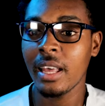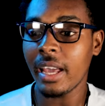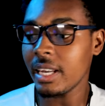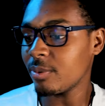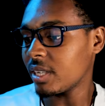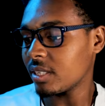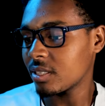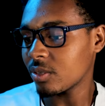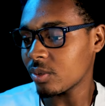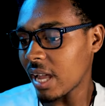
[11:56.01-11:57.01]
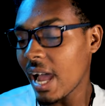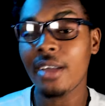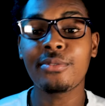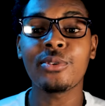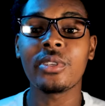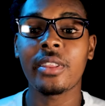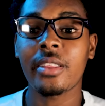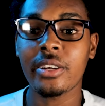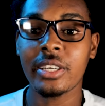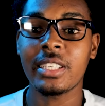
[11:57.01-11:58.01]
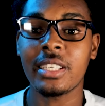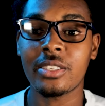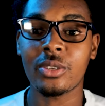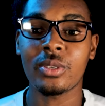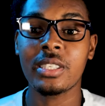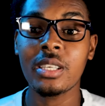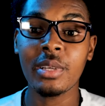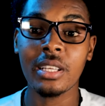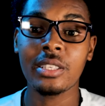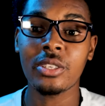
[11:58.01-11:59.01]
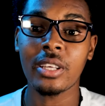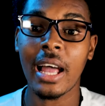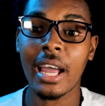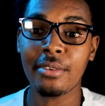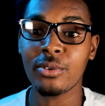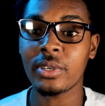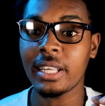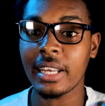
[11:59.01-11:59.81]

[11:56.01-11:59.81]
Anyway, so iPhone 13, so similar to the iPhone